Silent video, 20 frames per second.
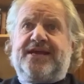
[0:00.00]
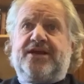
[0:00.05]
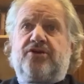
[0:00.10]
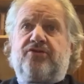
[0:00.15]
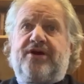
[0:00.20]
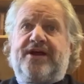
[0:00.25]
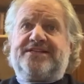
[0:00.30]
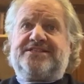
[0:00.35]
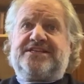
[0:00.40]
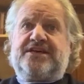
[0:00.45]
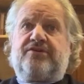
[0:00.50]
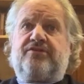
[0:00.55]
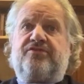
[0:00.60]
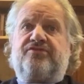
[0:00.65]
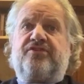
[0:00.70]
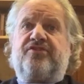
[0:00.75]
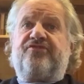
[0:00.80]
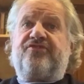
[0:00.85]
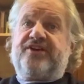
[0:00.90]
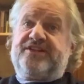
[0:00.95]
and criteria
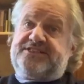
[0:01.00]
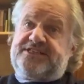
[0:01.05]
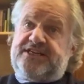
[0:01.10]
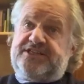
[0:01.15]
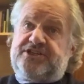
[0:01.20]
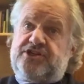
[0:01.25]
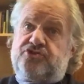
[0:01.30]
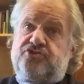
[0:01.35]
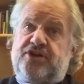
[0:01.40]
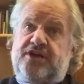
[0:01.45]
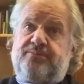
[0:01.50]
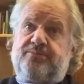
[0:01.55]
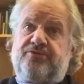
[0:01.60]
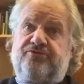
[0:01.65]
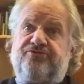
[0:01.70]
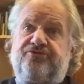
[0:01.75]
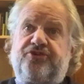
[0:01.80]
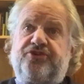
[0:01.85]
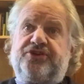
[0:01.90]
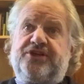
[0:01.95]
for fertility
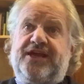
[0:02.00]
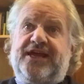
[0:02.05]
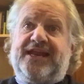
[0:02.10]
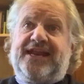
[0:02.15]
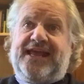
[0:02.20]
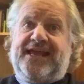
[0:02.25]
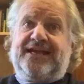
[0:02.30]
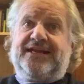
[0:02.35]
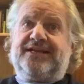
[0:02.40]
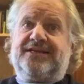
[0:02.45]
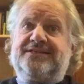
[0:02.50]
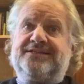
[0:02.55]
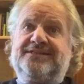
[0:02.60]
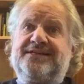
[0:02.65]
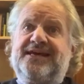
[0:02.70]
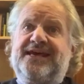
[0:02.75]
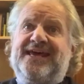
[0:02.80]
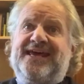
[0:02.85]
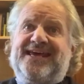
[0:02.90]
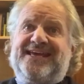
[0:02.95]
treatment funding in England
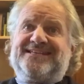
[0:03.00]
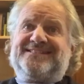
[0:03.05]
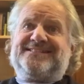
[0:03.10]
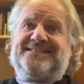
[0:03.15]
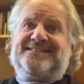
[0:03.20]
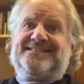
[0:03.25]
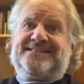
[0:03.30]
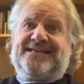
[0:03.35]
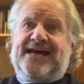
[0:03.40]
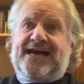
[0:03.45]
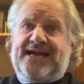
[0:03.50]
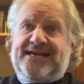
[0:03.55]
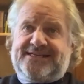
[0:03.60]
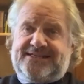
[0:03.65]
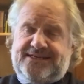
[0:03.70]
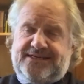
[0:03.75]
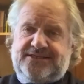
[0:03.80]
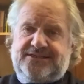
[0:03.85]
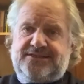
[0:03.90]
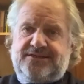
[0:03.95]
is
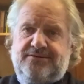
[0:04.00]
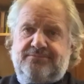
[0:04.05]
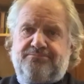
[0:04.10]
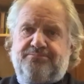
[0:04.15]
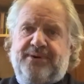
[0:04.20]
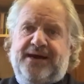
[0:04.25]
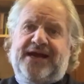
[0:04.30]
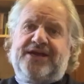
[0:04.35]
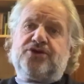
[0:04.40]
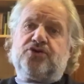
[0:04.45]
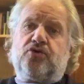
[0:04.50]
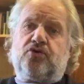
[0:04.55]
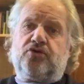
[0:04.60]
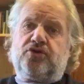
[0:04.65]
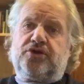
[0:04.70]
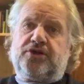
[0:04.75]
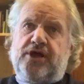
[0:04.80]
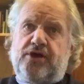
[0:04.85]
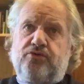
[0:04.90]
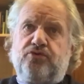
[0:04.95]
decided by your
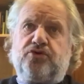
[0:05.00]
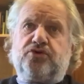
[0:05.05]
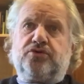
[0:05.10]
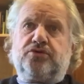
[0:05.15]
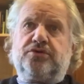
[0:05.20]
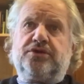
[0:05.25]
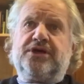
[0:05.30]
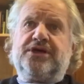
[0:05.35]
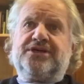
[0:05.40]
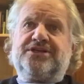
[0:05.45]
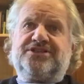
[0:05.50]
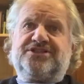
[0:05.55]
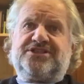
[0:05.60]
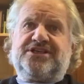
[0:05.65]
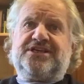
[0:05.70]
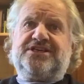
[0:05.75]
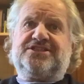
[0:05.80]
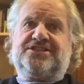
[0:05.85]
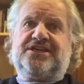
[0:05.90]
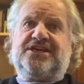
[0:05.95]
local
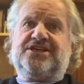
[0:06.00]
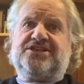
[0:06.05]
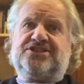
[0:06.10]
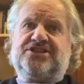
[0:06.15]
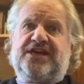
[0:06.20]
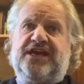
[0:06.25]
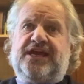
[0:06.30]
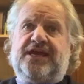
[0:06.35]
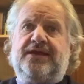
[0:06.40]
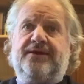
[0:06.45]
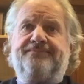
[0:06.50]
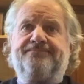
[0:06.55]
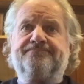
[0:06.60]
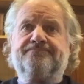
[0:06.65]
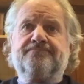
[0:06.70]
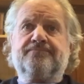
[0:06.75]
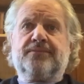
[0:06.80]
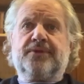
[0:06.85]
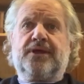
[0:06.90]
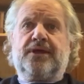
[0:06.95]
CCG,
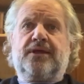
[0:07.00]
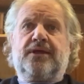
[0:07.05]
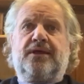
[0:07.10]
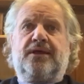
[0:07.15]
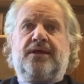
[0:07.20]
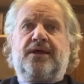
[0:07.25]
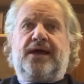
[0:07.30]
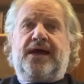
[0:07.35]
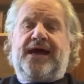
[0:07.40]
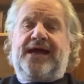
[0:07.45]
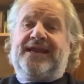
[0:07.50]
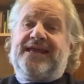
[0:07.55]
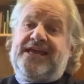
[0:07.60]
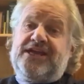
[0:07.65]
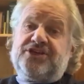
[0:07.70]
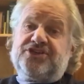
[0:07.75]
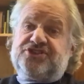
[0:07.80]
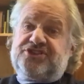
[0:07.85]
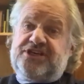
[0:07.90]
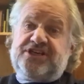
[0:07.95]
and
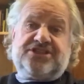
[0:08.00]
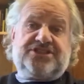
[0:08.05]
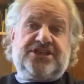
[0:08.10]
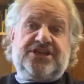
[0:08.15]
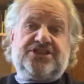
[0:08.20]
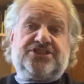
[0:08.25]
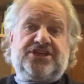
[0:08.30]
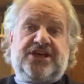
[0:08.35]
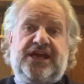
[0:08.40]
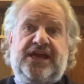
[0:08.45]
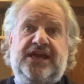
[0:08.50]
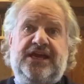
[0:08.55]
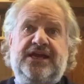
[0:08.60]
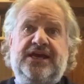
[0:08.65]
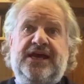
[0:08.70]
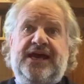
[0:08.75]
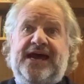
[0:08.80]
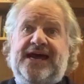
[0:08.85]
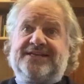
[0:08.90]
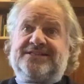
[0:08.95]
each CCG
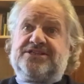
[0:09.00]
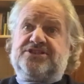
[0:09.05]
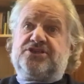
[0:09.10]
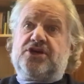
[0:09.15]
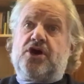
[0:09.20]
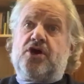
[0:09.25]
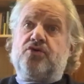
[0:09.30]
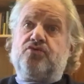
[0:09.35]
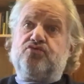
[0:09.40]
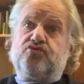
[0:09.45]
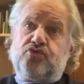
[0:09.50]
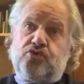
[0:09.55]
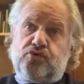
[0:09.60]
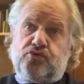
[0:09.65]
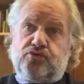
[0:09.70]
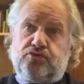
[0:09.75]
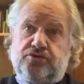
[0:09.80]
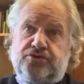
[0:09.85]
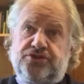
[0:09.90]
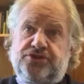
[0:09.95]
has its own
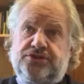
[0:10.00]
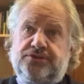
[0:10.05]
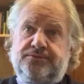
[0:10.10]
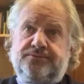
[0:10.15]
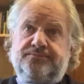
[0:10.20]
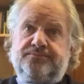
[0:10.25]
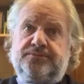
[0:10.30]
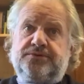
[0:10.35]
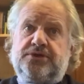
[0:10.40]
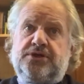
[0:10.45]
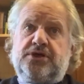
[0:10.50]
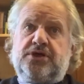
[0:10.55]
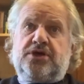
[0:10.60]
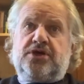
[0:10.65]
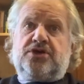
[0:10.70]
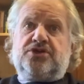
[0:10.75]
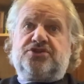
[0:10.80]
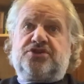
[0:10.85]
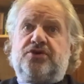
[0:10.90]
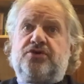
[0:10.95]
rules,
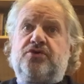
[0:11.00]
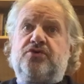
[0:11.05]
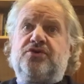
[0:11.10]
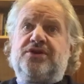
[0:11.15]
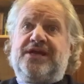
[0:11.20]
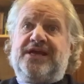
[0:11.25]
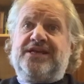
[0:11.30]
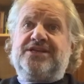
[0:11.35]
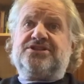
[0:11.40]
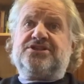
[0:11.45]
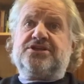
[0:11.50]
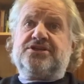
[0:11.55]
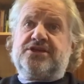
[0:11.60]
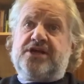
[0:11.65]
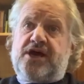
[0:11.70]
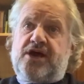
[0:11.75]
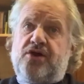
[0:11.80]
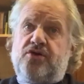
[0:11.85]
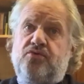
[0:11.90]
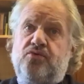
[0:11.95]
so you need to
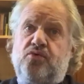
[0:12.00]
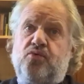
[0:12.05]
know